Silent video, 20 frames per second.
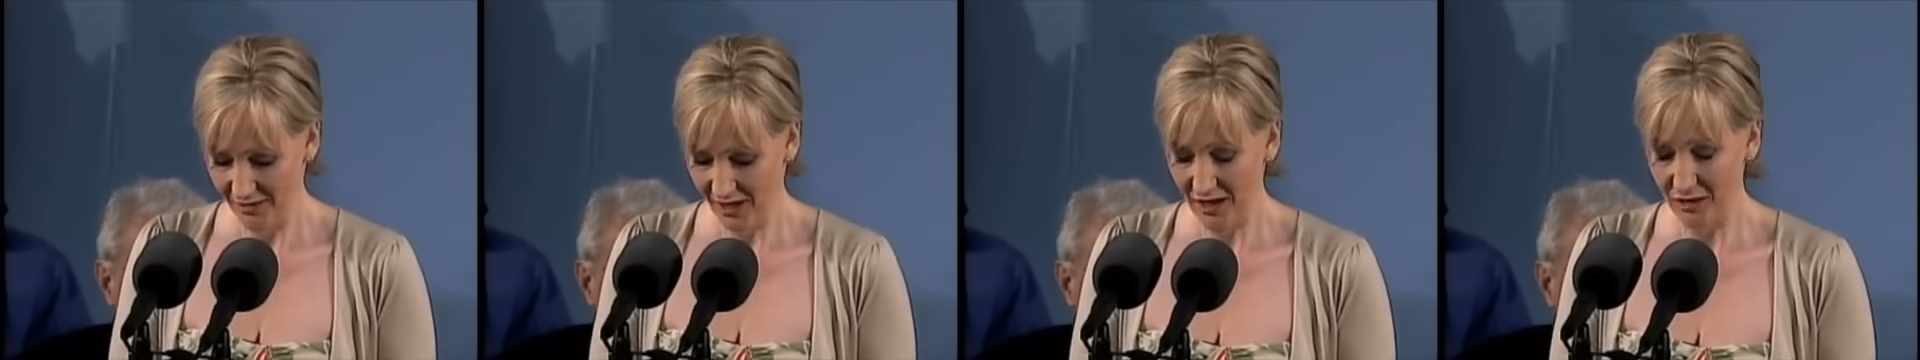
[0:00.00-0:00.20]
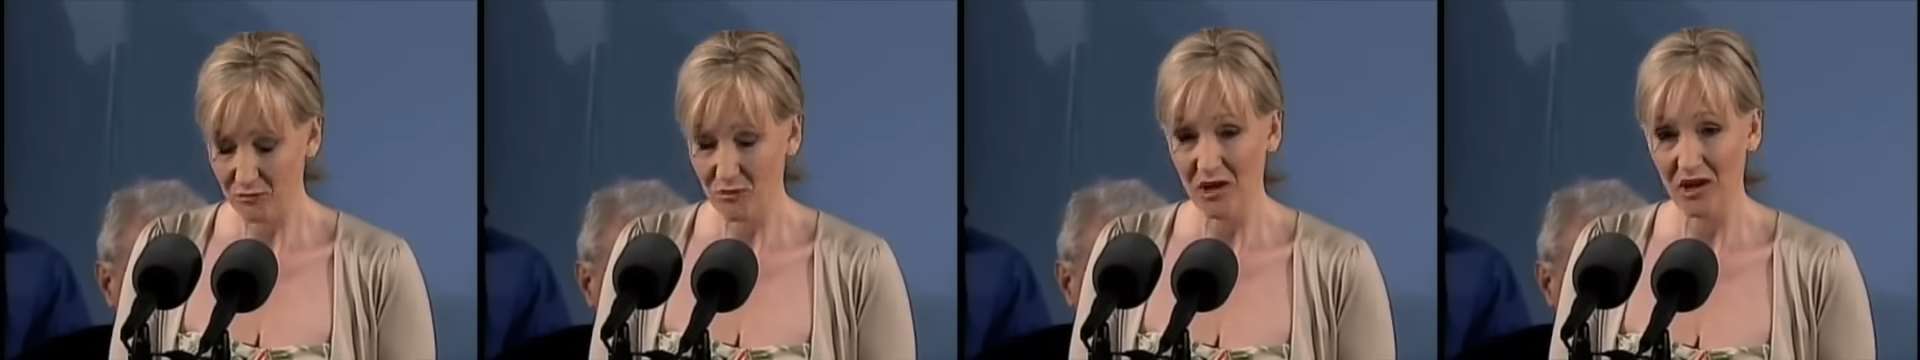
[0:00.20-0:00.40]

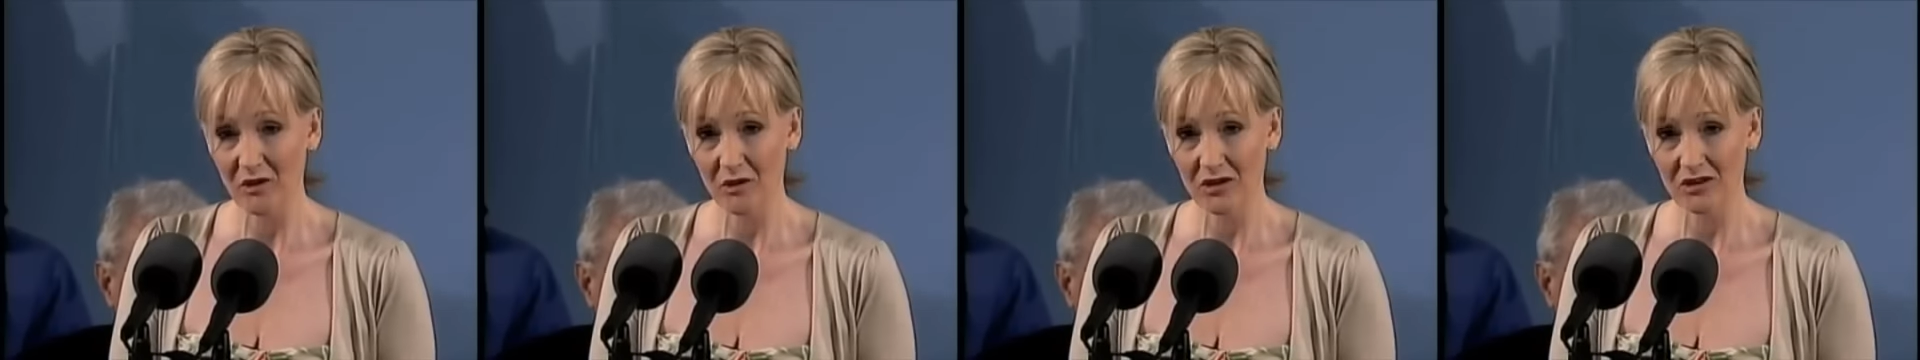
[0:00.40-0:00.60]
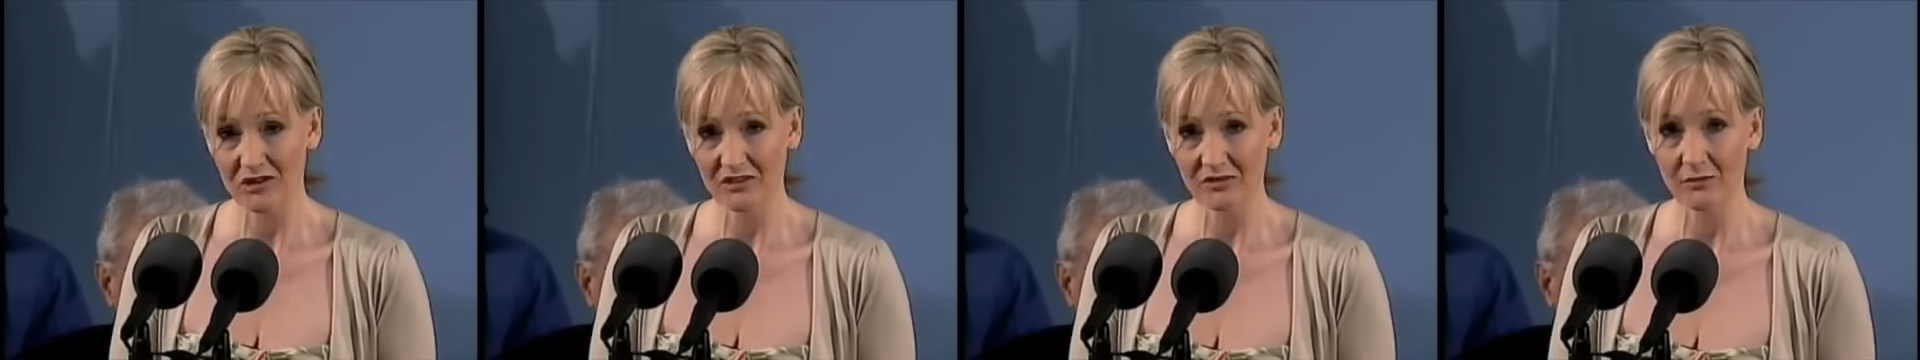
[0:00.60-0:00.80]
That
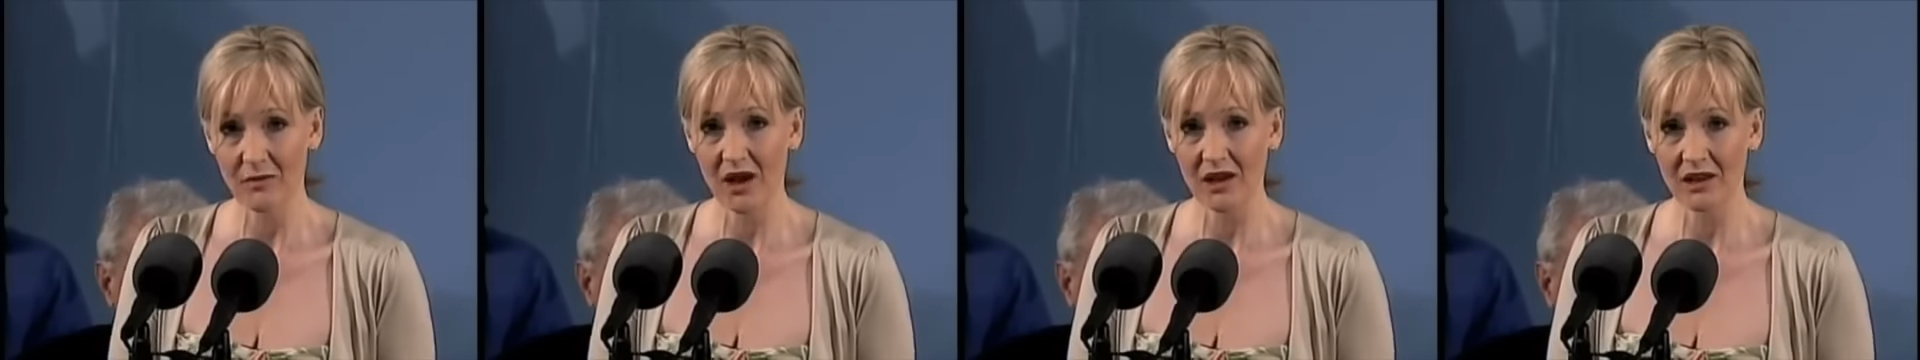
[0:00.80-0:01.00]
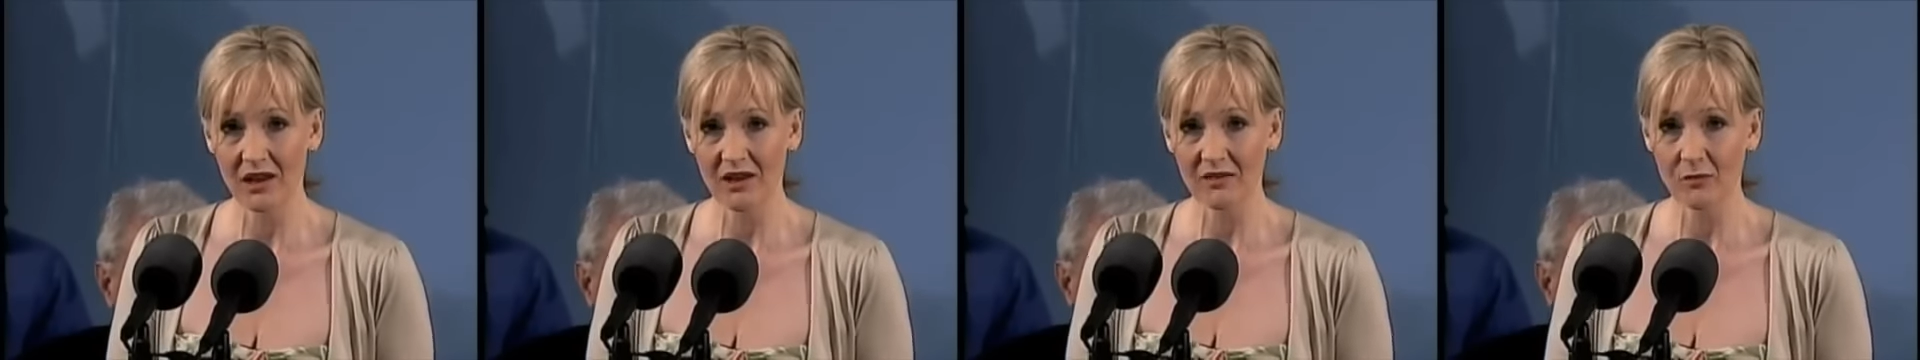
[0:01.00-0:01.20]
period of
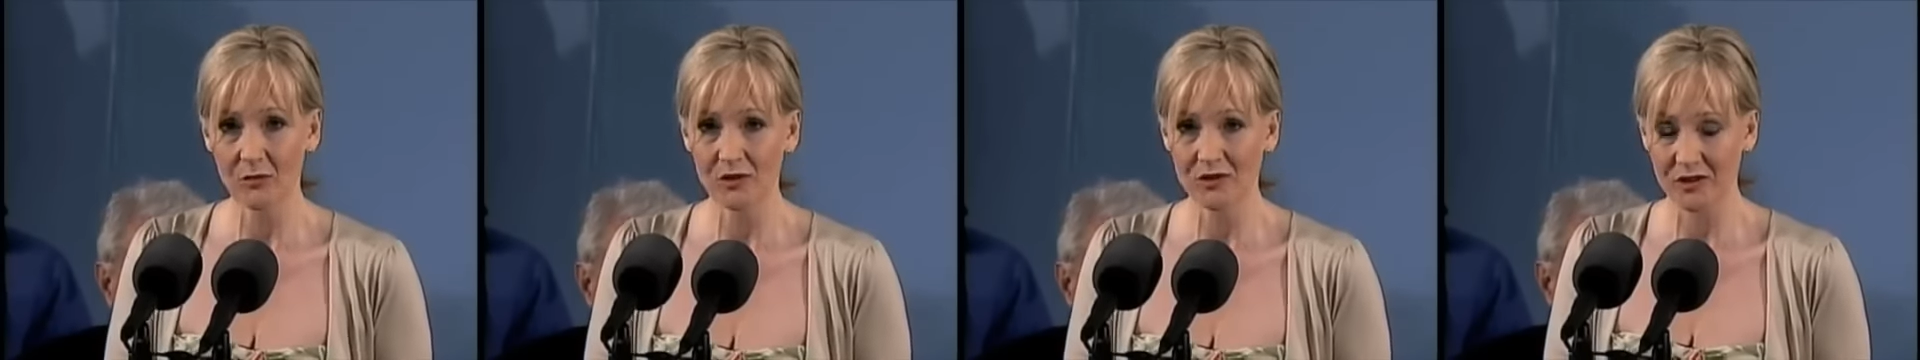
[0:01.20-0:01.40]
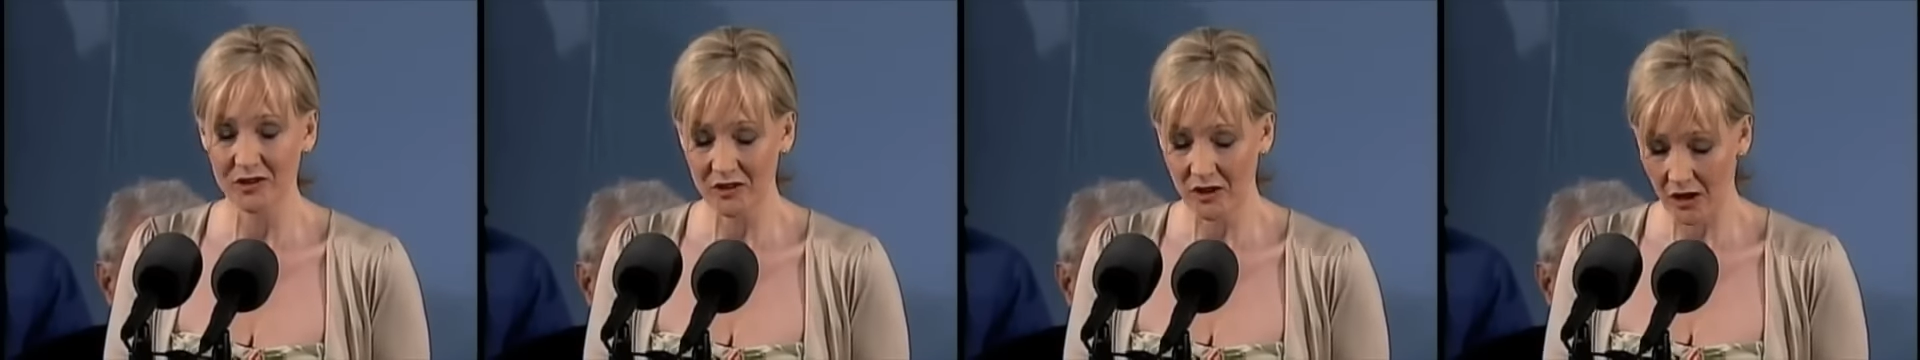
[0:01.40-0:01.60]
my
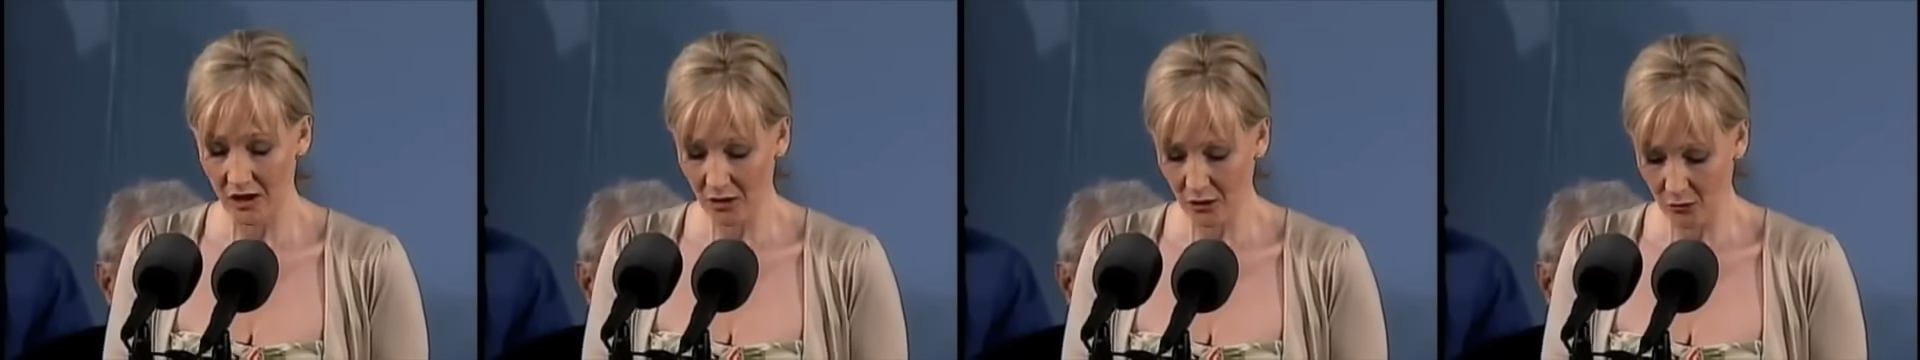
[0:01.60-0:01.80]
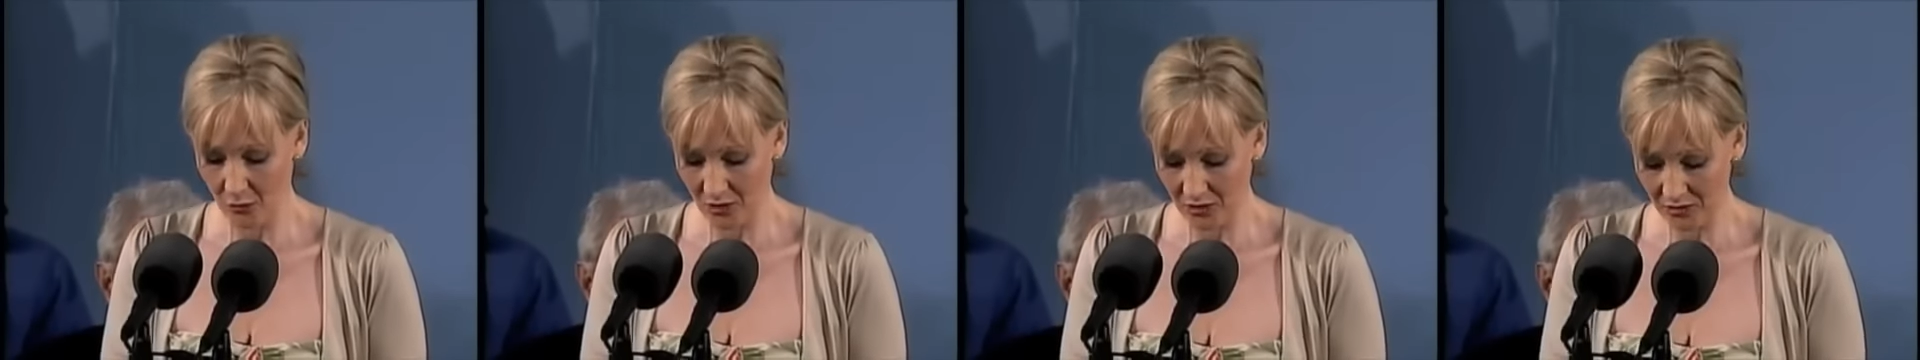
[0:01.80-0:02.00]
life was a
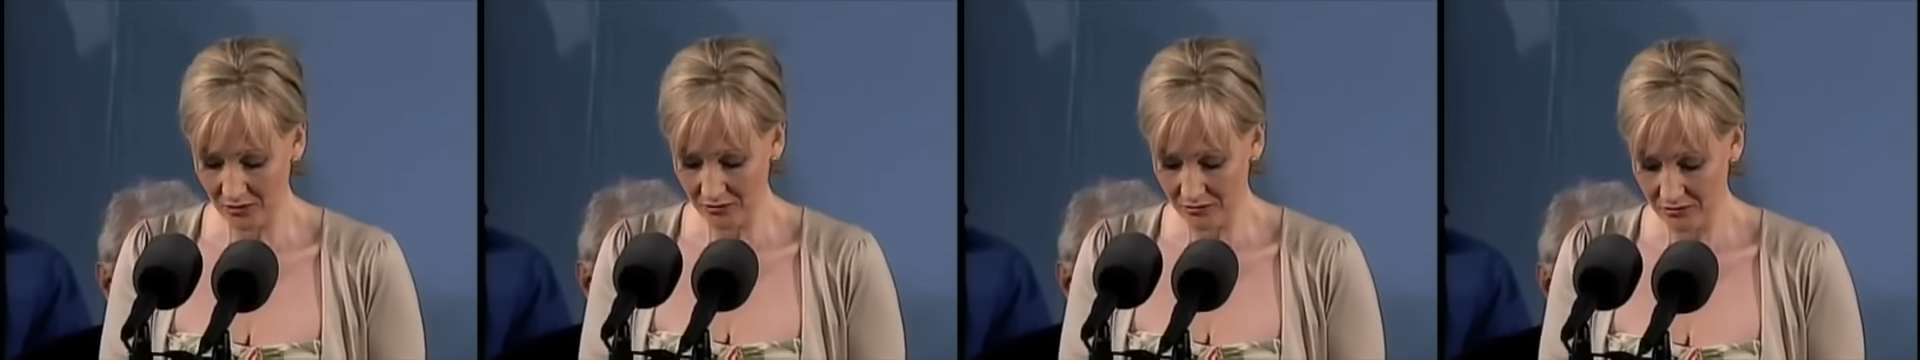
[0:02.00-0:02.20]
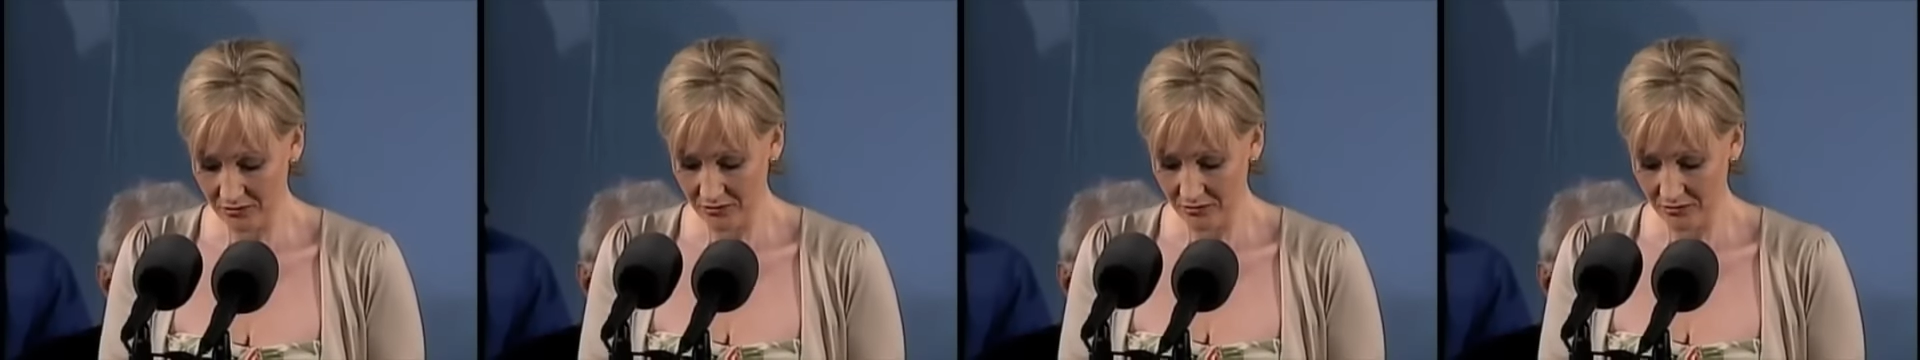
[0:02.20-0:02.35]
dark one.